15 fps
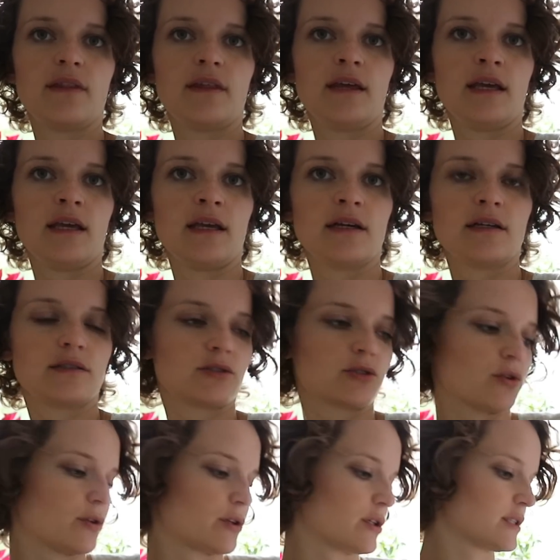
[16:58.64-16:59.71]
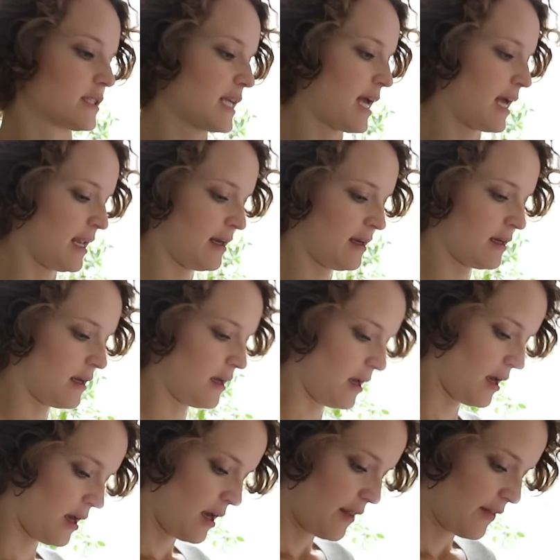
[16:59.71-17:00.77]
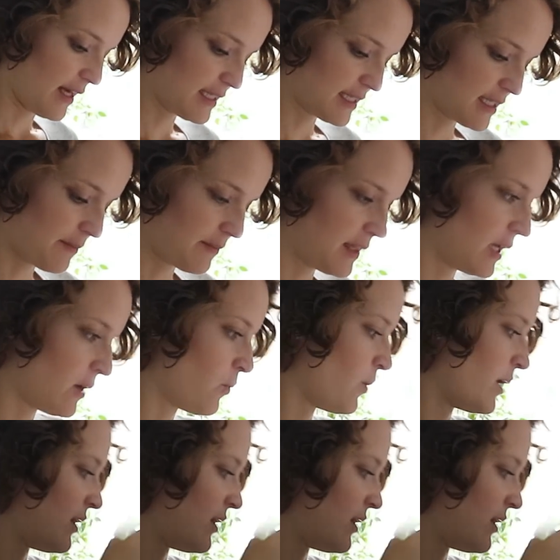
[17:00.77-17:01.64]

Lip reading: the shoulders. And that's something